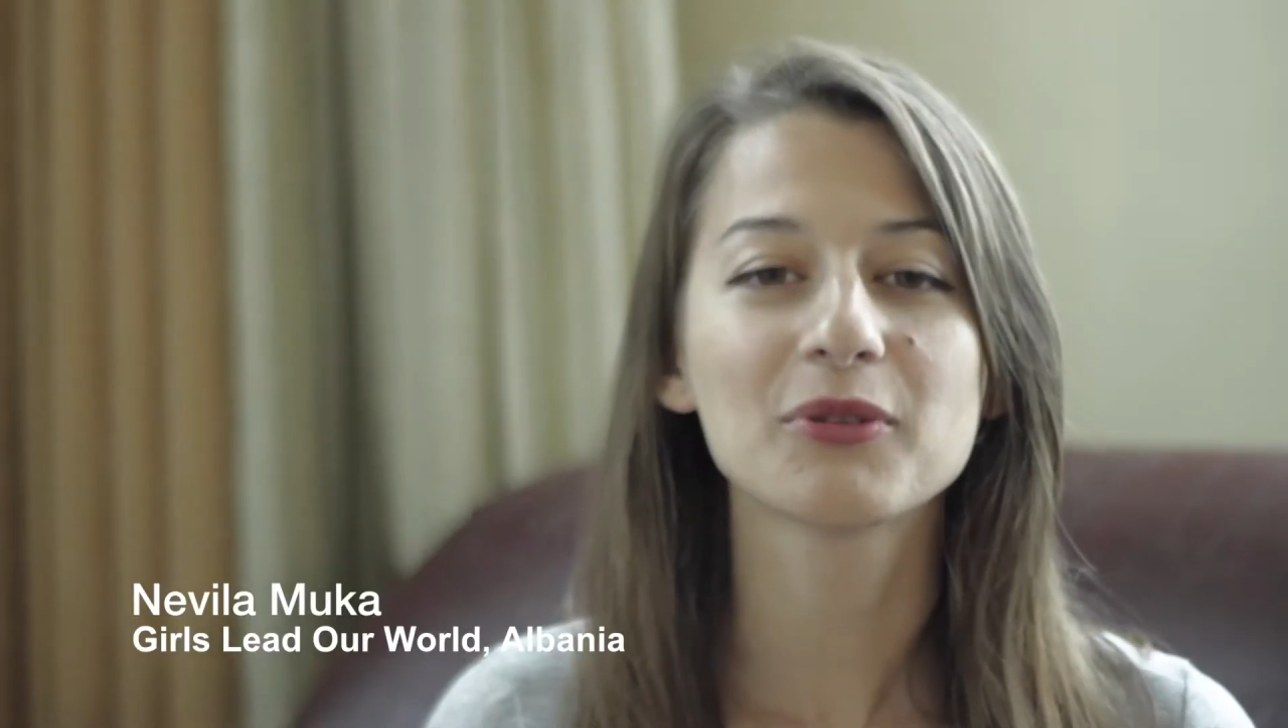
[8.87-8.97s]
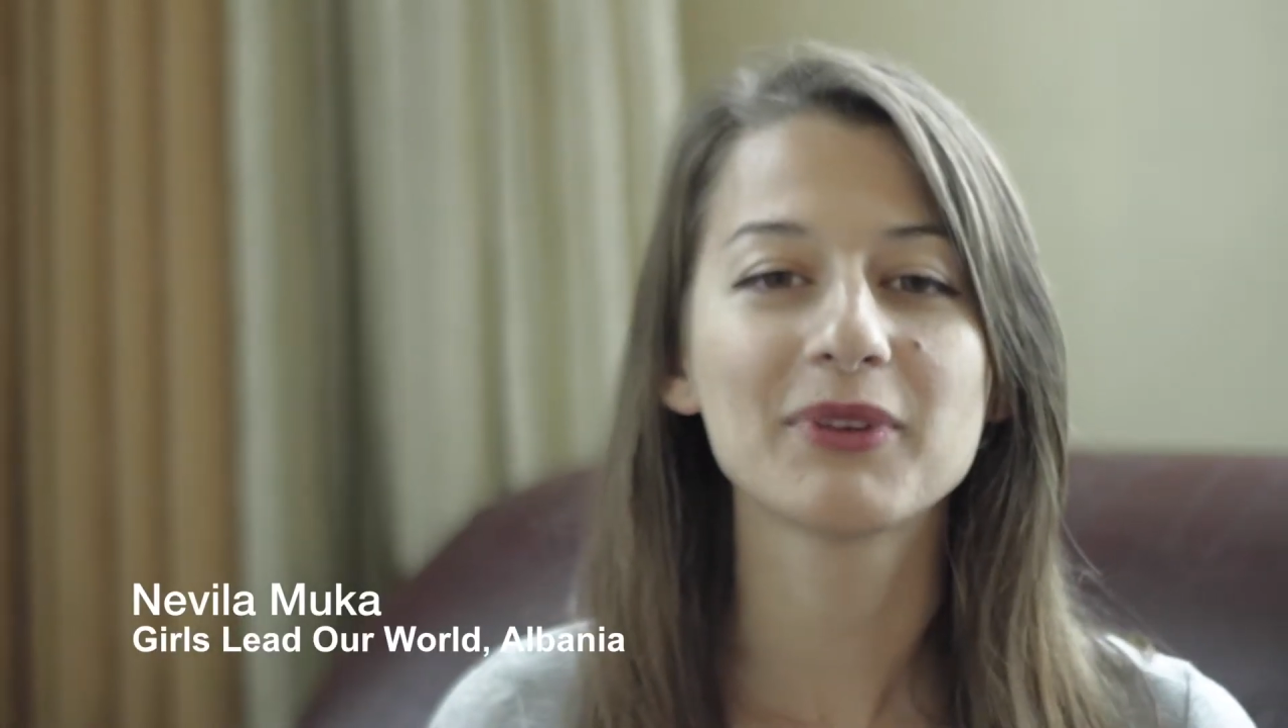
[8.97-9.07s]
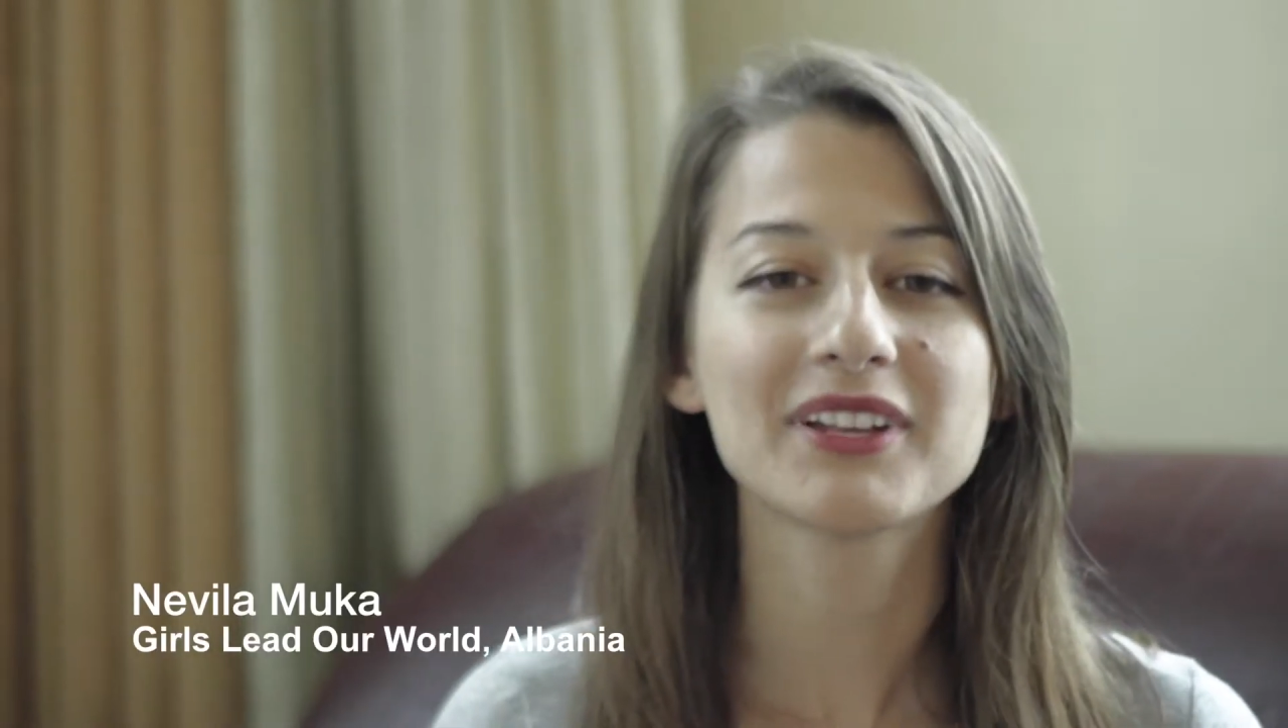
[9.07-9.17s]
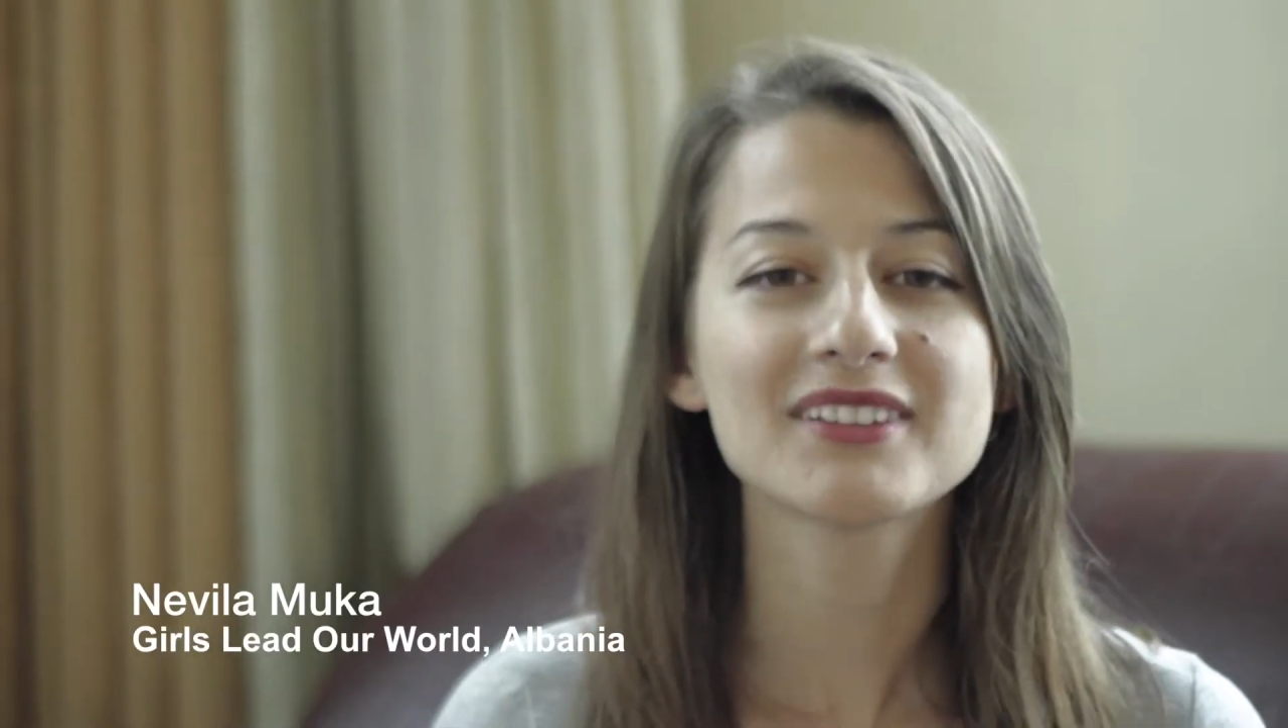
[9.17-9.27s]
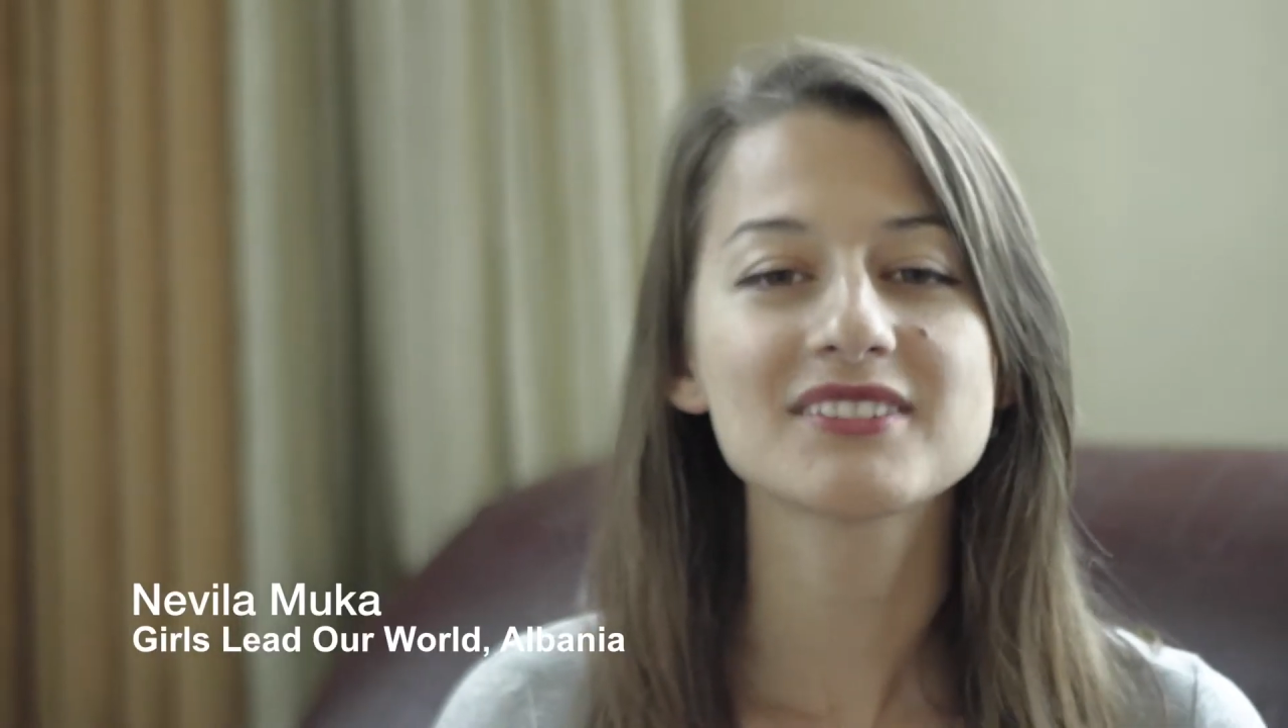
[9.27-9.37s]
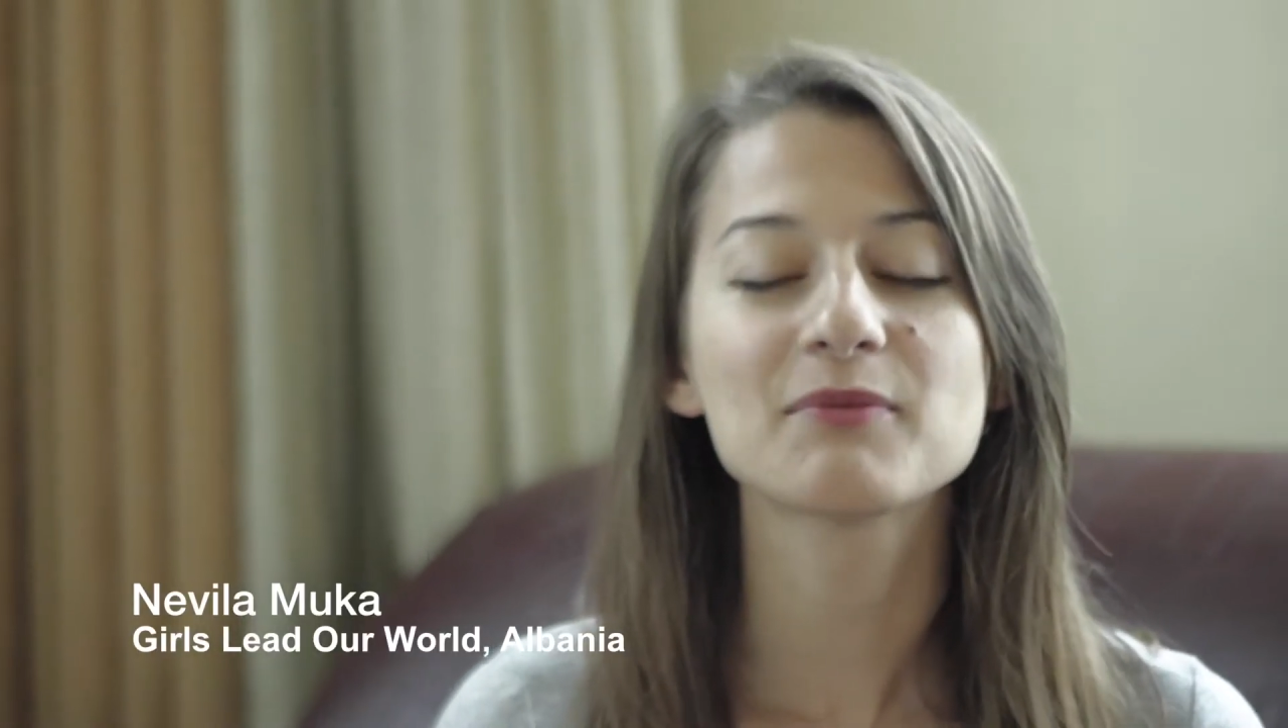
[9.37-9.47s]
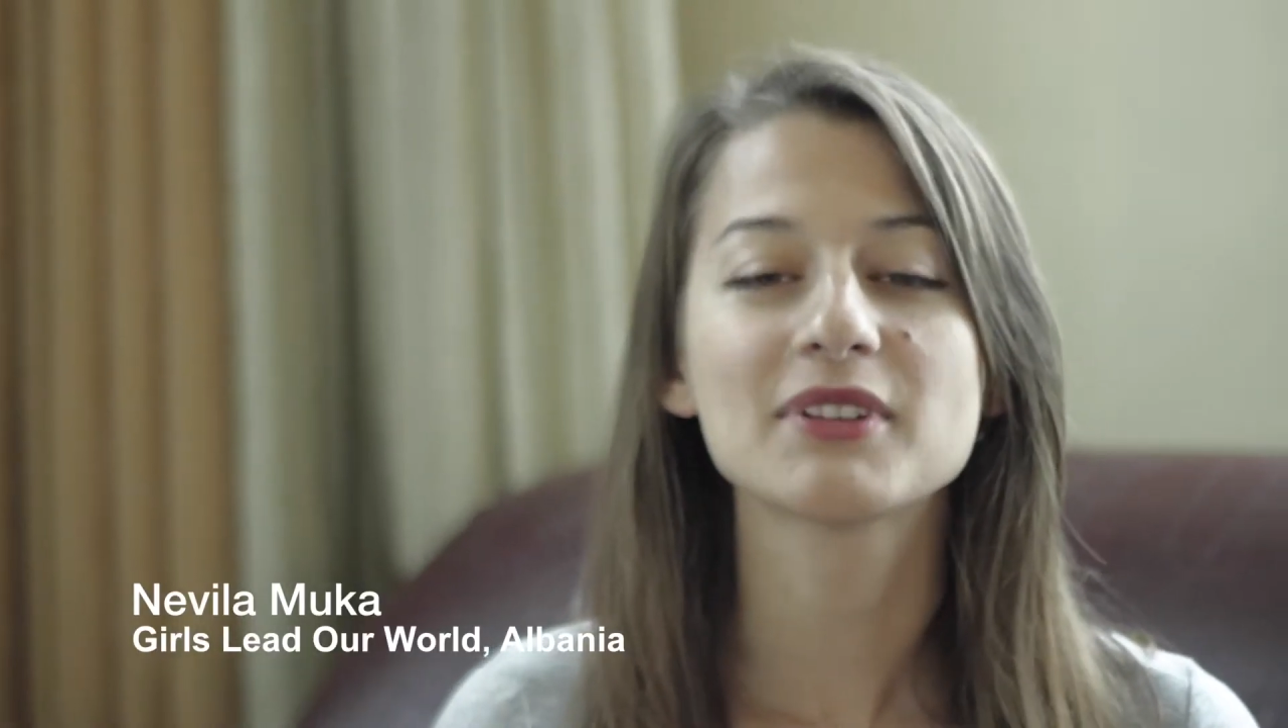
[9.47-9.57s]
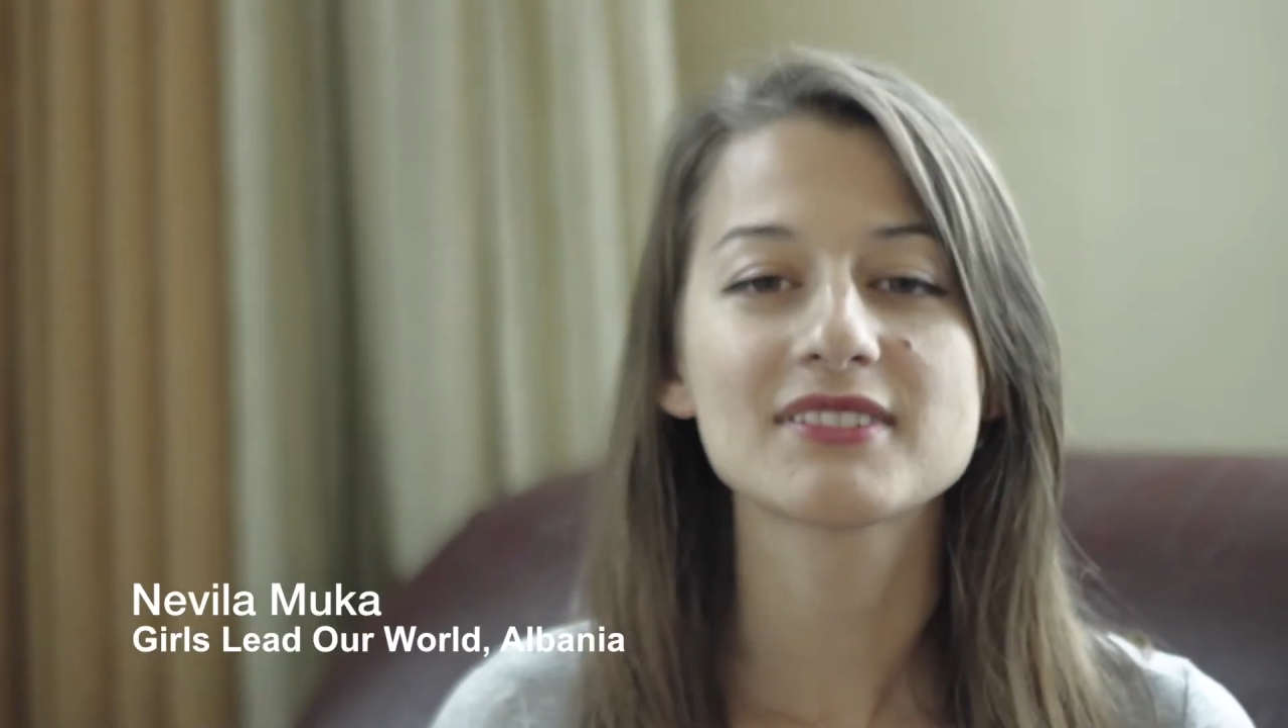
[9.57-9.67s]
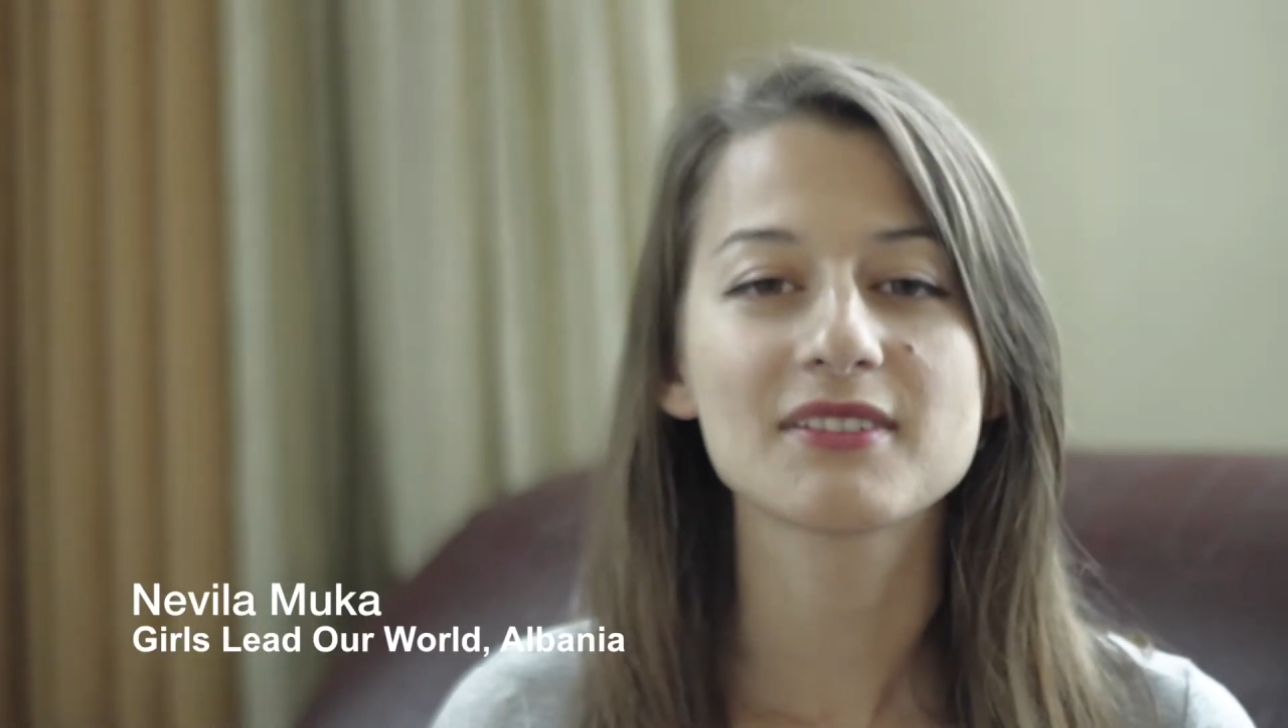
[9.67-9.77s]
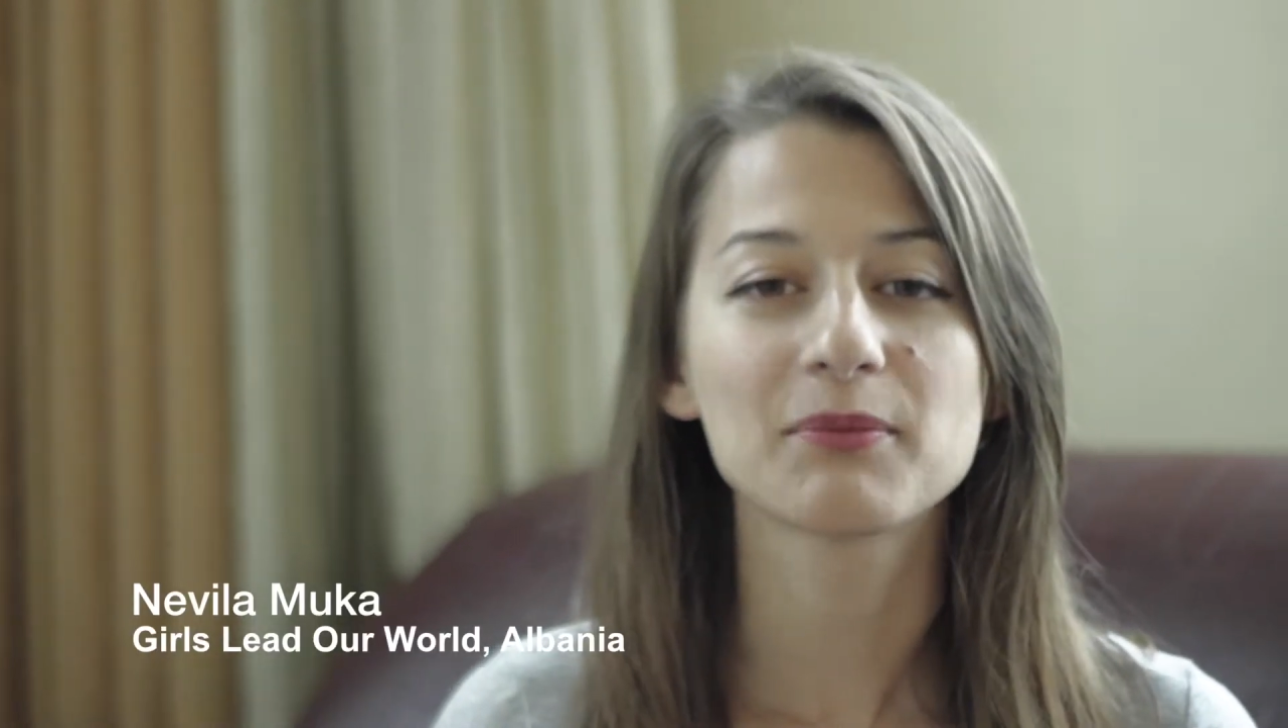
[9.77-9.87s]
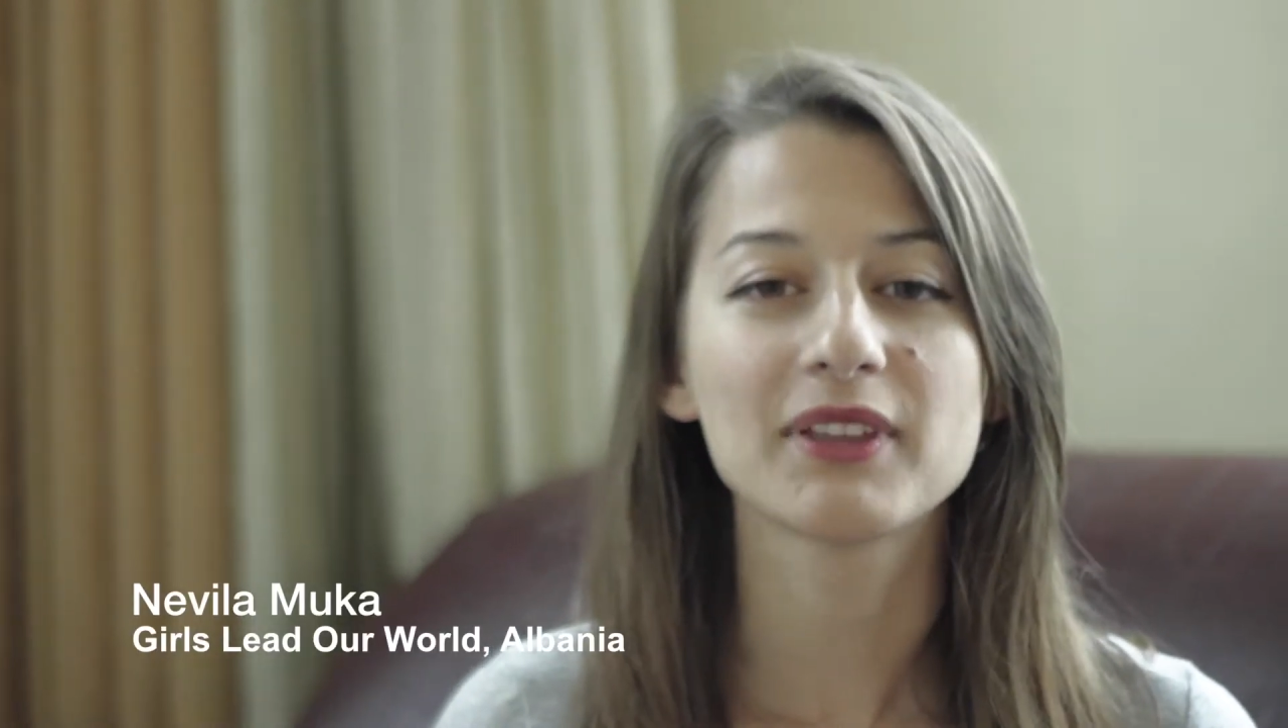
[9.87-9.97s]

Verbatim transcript: Albanians means a